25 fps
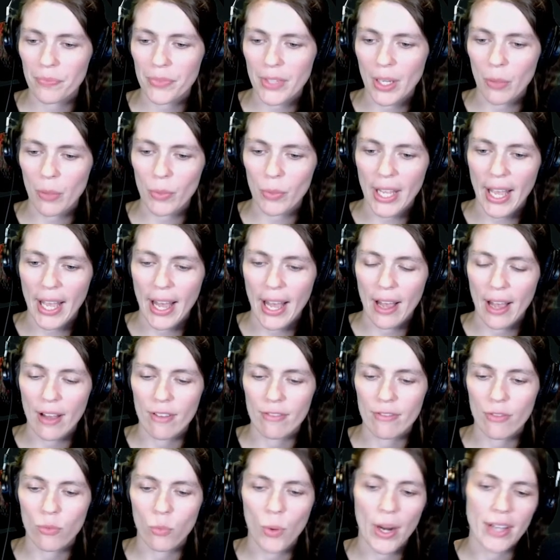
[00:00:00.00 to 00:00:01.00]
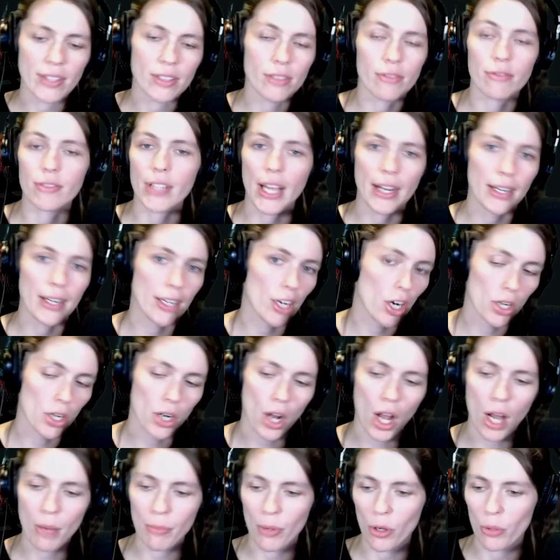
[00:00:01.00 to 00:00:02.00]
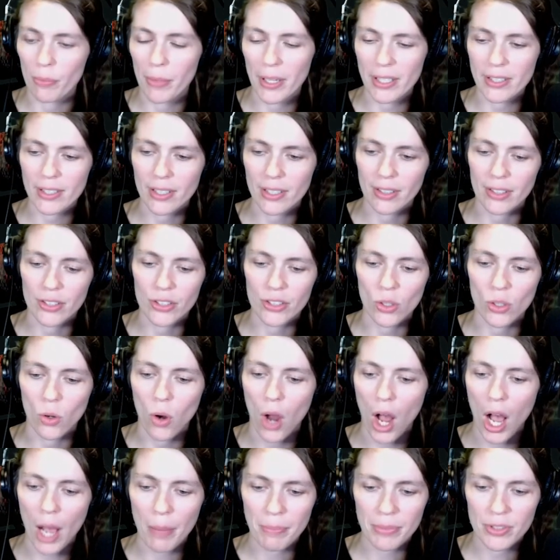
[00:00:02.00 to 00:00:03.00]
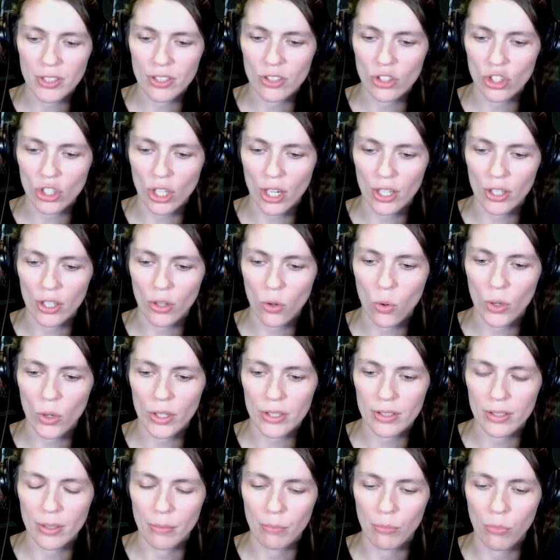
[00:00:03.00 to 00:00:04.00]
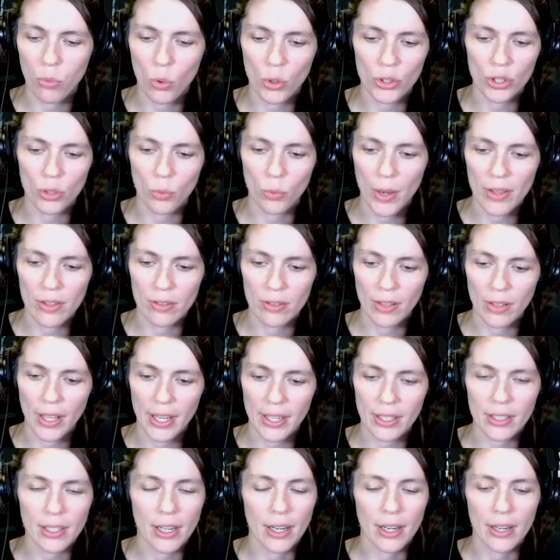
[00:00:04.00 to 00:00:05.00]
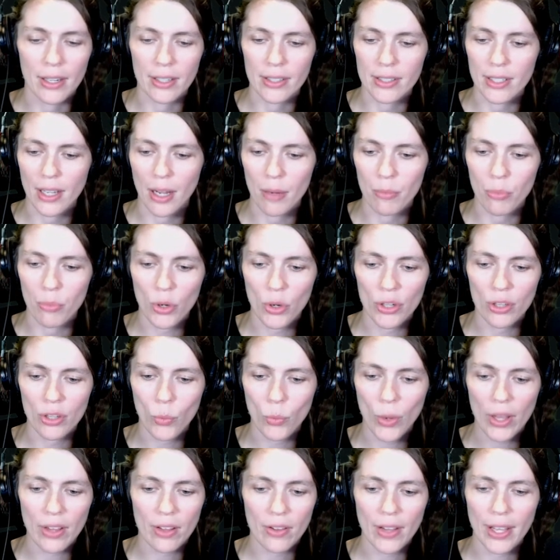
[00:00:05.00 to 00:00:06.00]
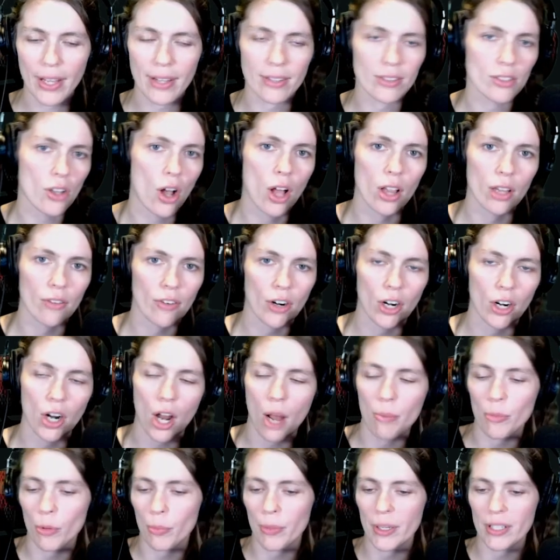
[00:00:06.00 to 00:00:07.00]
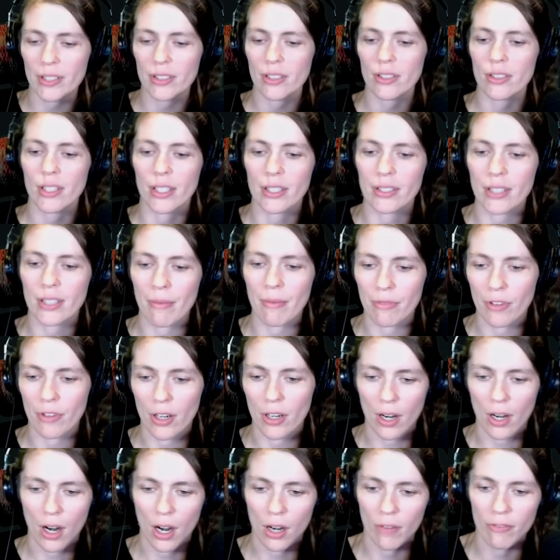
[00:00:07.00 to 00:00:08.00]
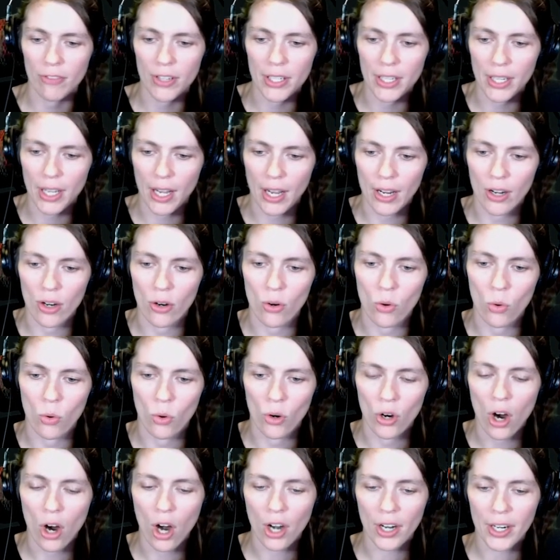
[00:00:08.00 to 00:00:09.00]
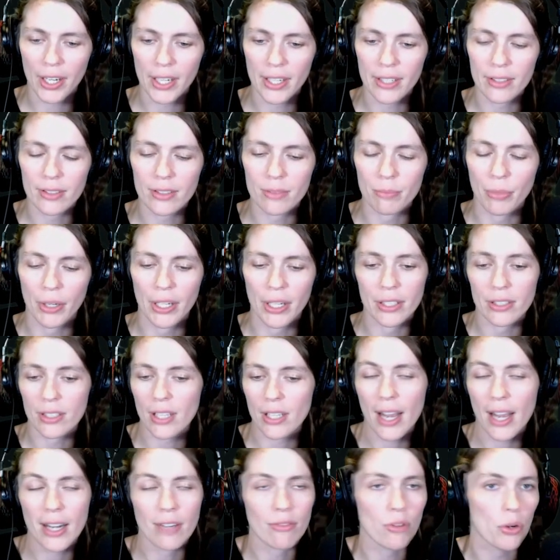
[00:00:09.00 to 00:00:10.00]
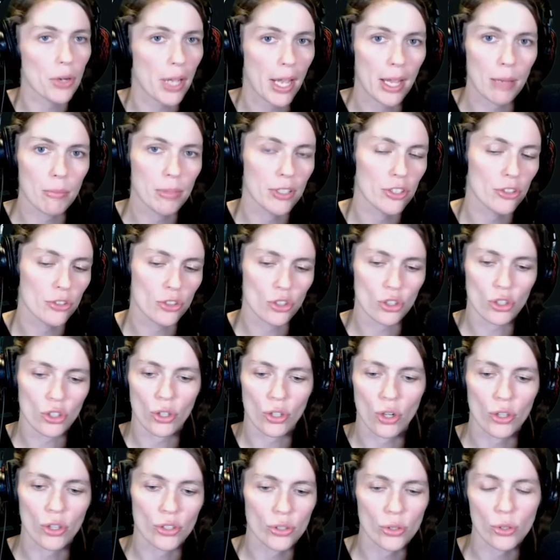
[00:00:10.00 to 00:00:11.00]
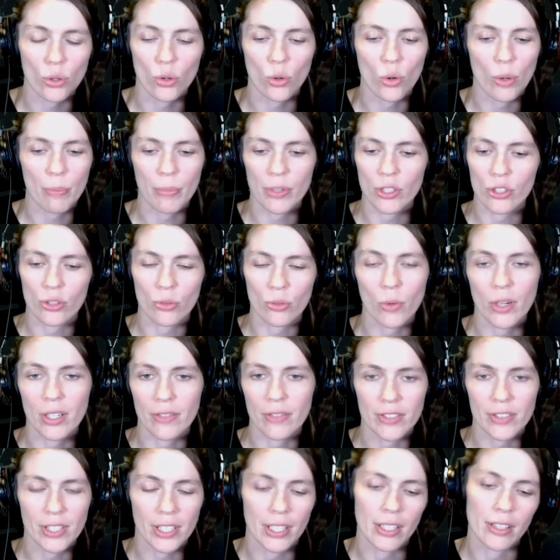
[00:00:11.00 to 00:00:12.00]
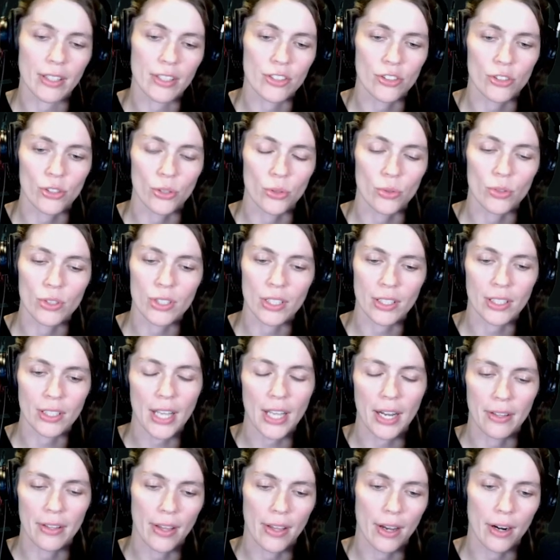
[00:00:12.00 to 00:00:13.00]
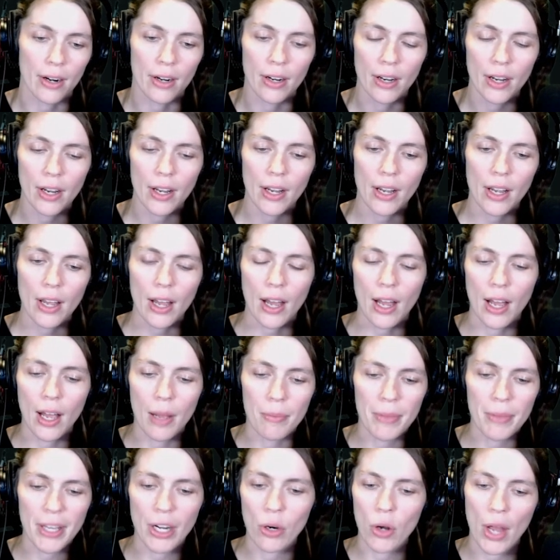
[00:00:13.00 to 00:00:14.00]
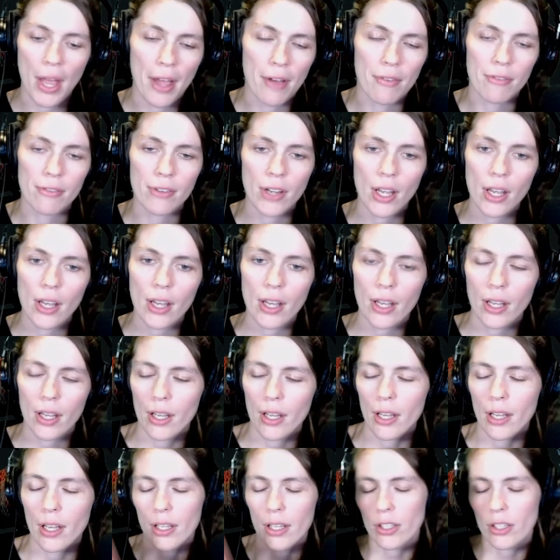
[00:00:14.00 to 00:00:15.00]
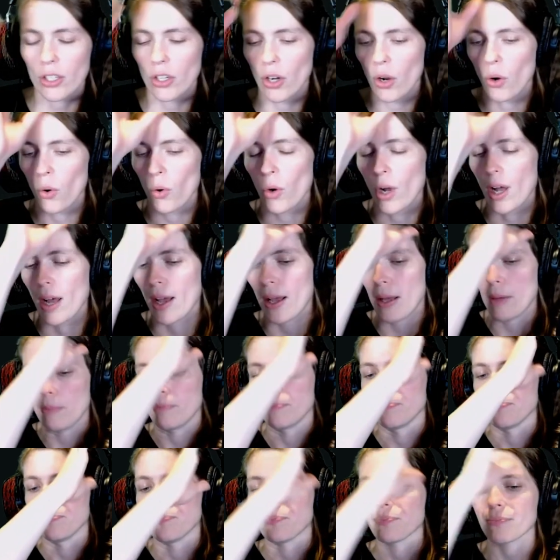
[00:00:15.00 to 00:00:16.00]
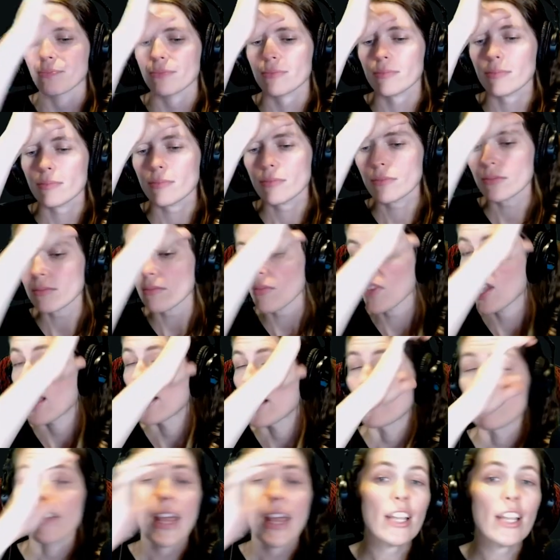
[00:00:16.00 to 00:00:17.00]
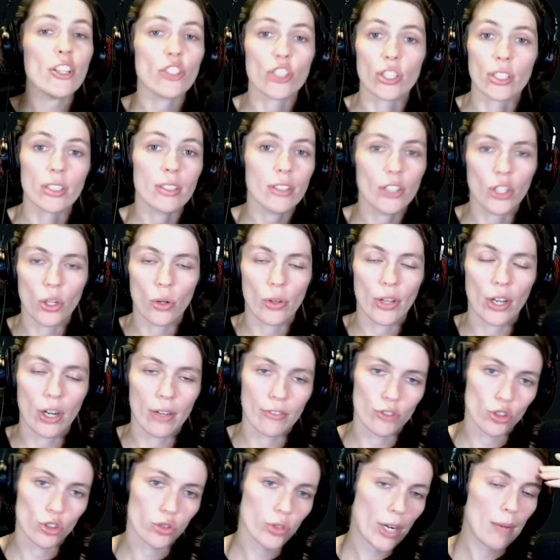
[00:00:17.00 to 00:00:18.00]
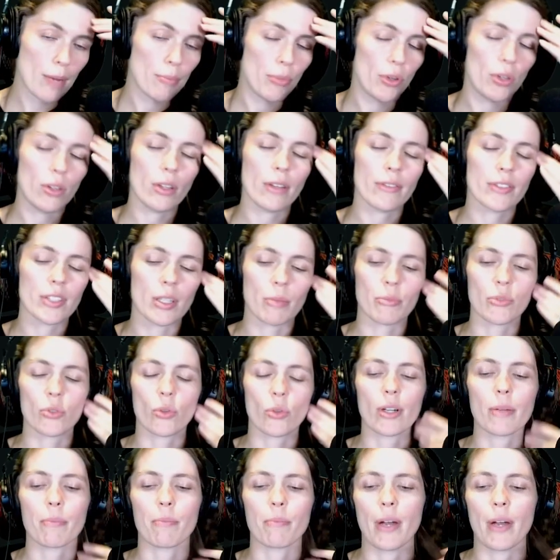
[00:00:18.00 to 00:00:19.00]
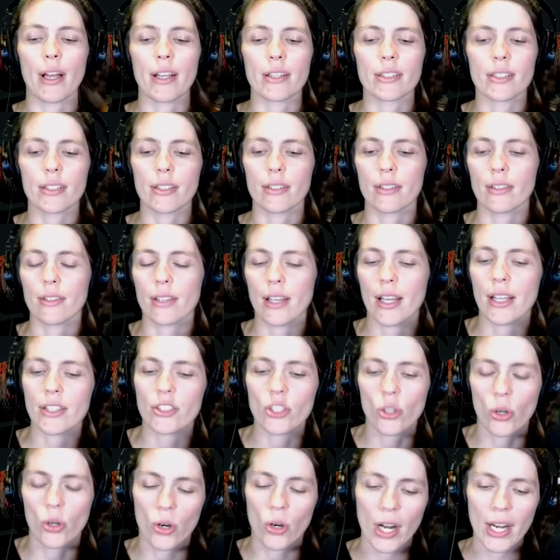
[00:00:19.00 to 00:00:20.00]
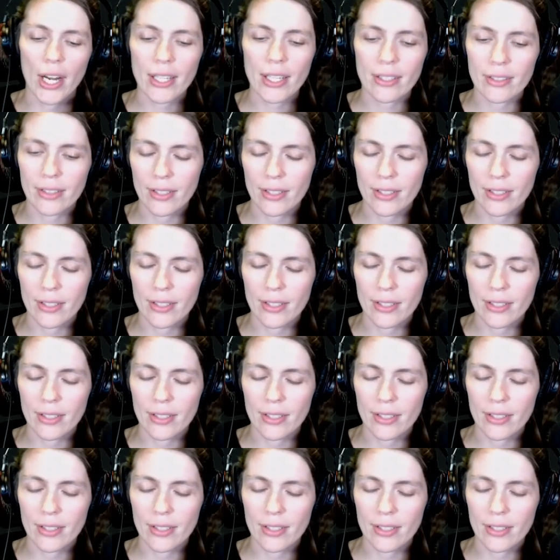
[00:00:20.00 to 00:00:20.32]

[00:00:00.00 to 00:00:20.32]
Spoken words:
Then we have ways of getting our combo, basically. So Opts, Chart a Course, and Board the Weatherlight. And Board the Weatherlight gets all of our combo pieces except for our Vindicator or Arcanist, but it's kind of okay because you can also equip it to one of Saheeli's dudes and get in there. They don't have, an evasion, they don't have trample of some sort, but it's all right.